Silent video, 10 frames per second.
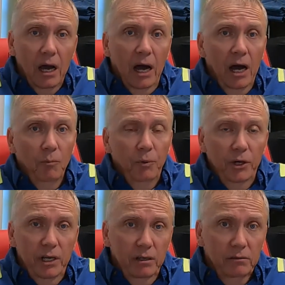I'll
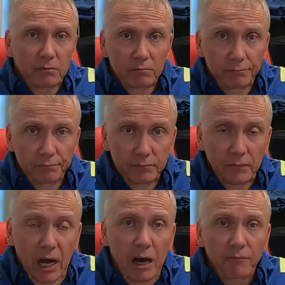put in
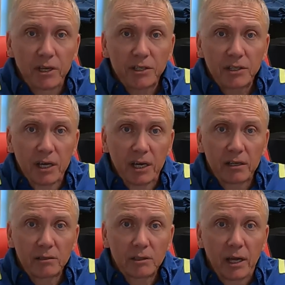obvious
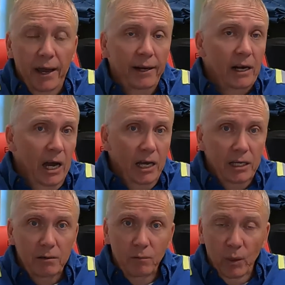things, and
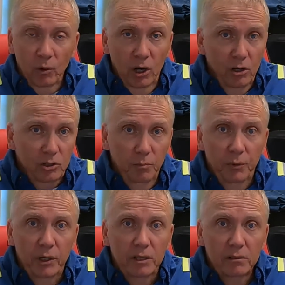I will also
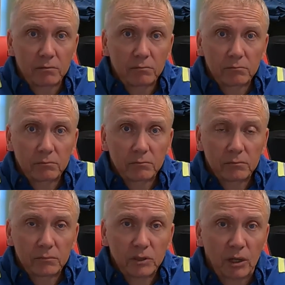put in
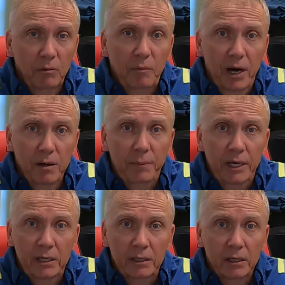some of my
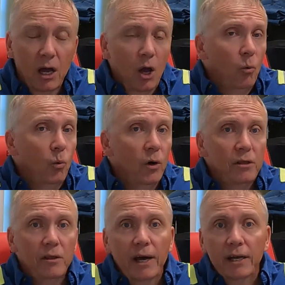opinion.
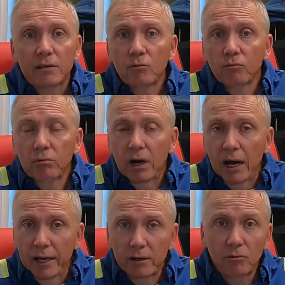Whether that's
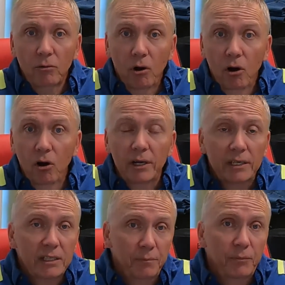right or wrong,
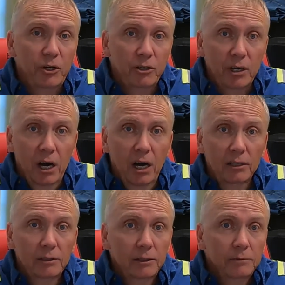accept it or not,
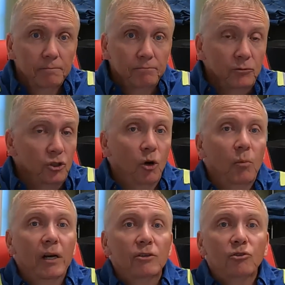
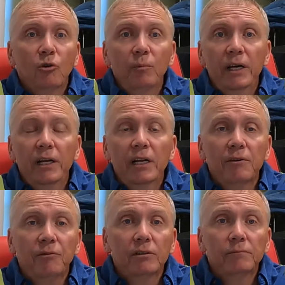nobody's told me any
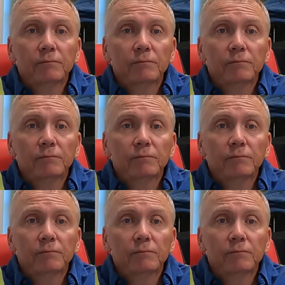different.